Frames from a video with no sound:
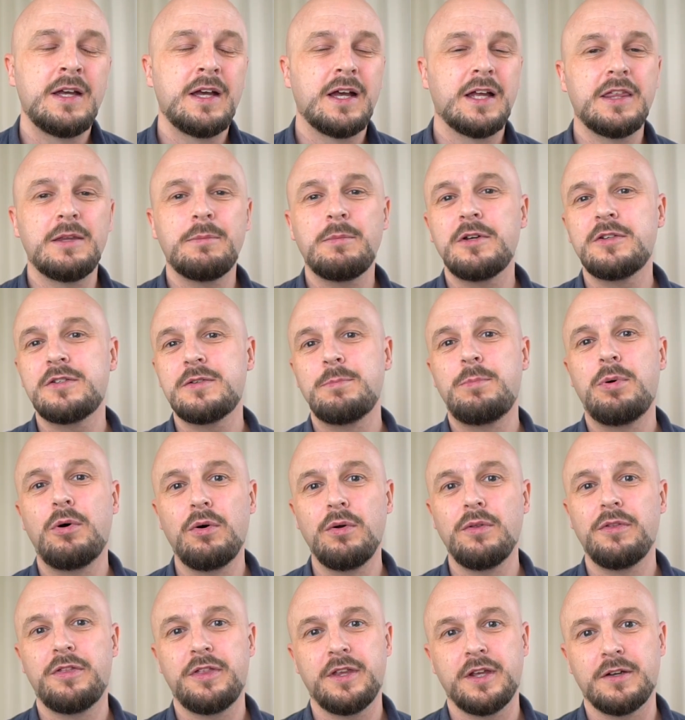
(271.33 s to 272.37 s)
And the most
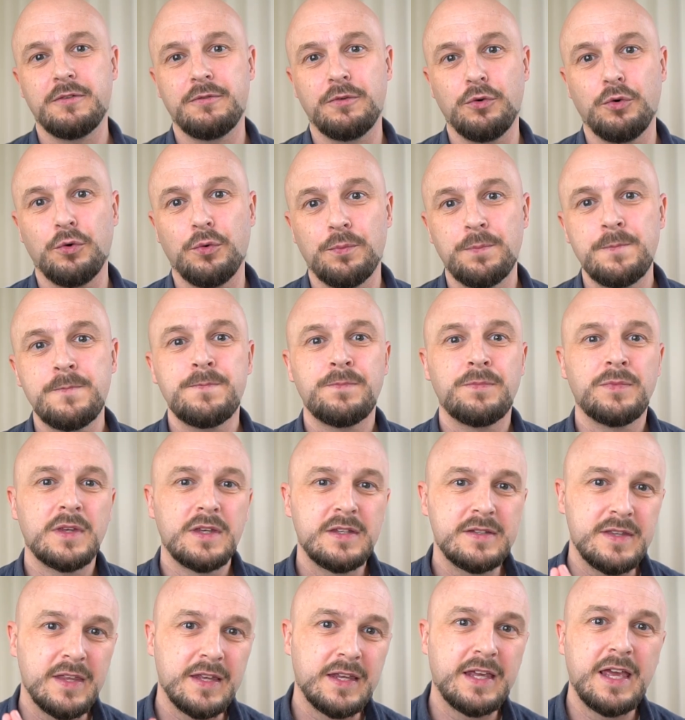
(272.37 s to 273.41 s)
important thing of all
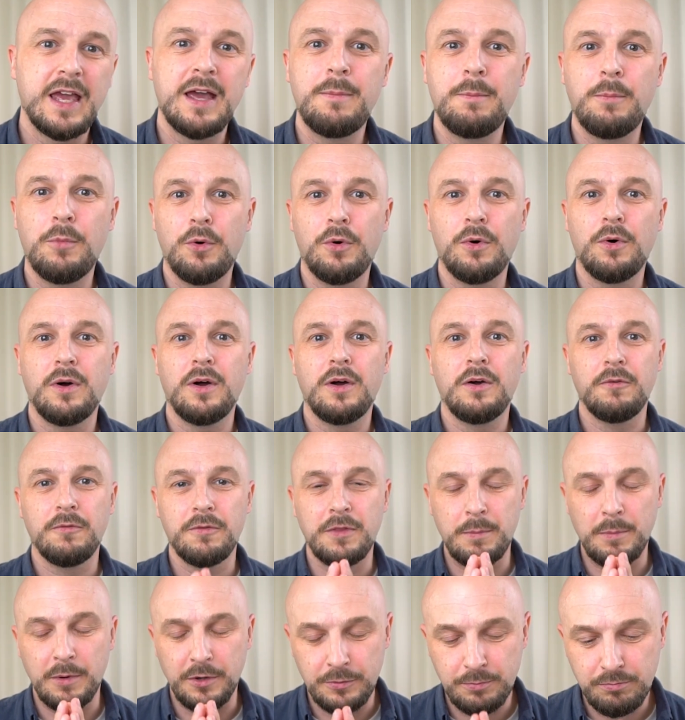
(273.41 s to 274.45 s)
is they get more of
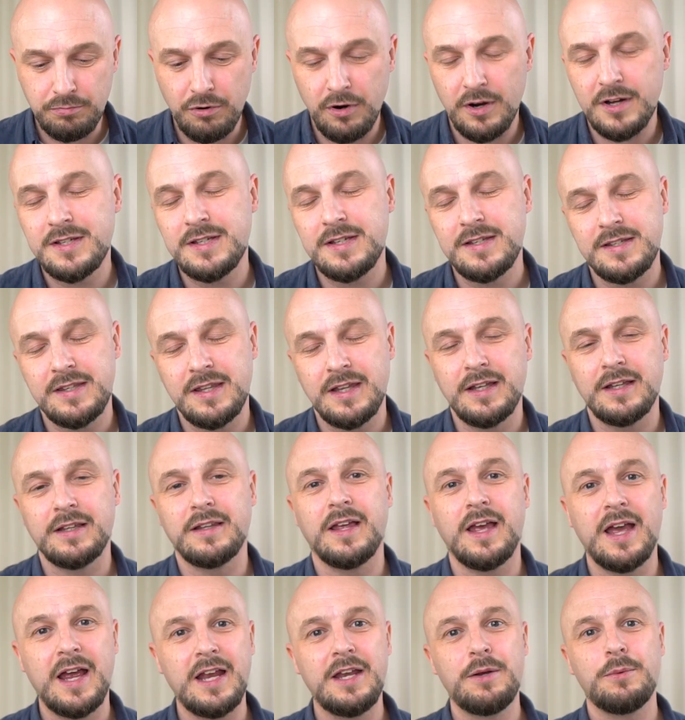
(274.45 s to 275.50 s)
the most priceless thing
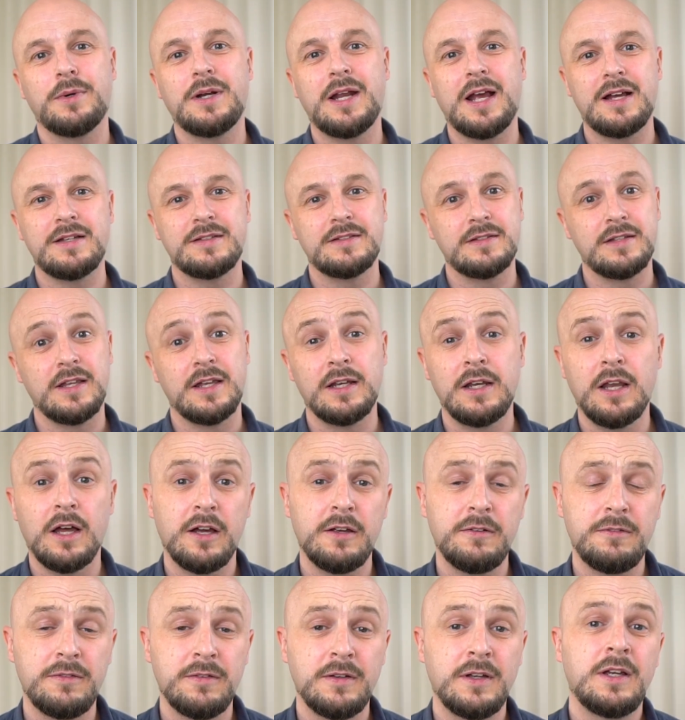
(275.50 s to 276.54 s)
that anyone has in their
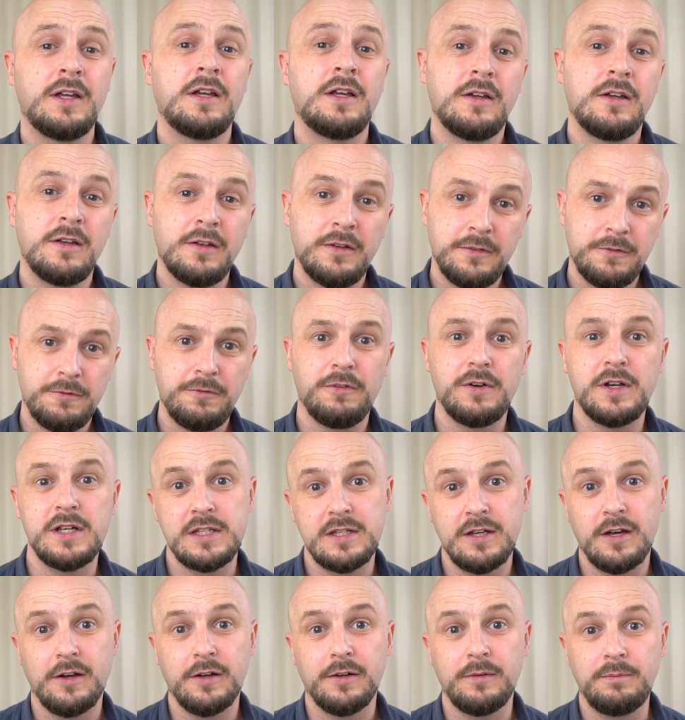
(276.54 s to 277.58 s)
life: free
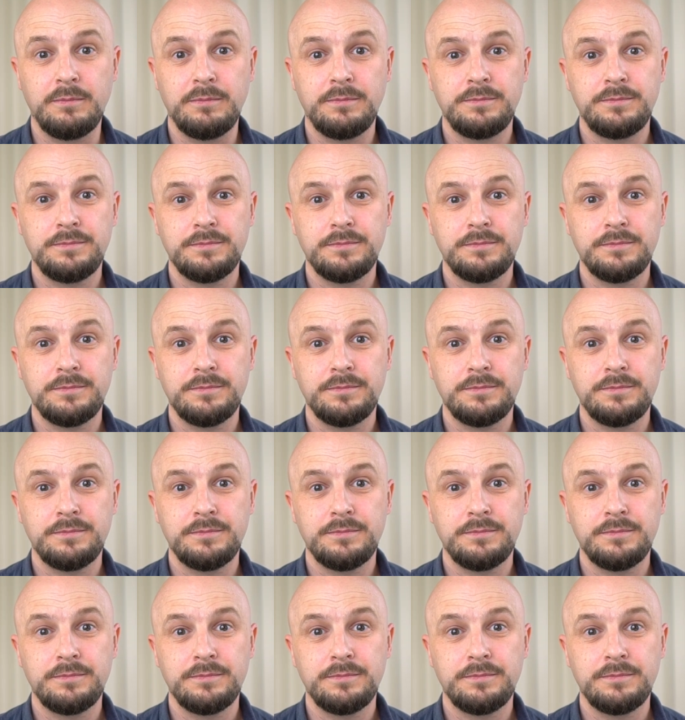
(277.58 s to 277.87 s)
time.